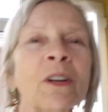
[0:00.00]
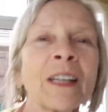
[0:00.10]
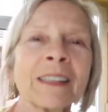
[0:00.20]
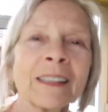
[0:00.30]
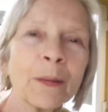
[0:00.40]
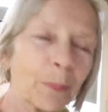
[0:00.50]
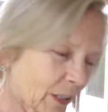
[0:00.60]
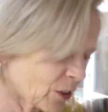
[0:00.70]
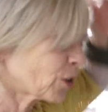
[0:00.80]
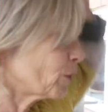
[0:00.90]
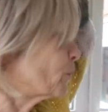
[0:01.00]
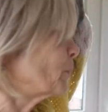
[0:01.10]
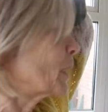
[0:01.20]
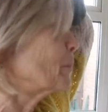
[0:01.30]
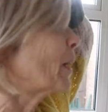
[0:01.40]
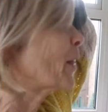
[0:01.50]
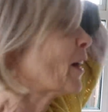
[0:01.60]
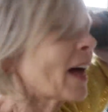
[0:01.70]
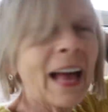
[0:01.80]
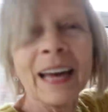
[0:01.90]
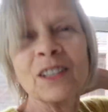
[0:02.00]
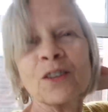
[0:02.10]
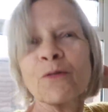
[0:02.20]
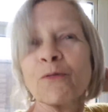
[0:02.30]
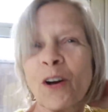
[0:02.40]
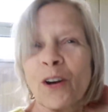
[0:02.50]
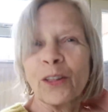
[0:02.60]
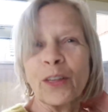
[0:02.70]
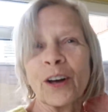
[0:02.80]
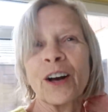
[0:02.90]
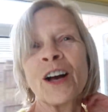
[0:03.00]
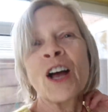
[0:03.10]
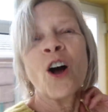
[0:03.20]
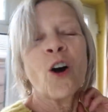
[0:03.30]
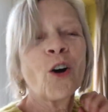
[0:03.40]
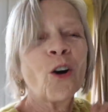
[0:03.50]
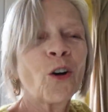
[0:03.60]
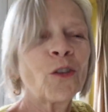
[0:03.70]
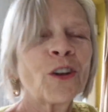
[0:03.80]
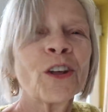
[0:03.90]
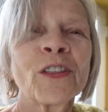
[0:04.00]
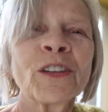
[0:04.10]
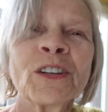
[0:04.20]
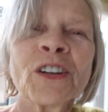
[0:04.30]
you like to see a picture of my mother and father on the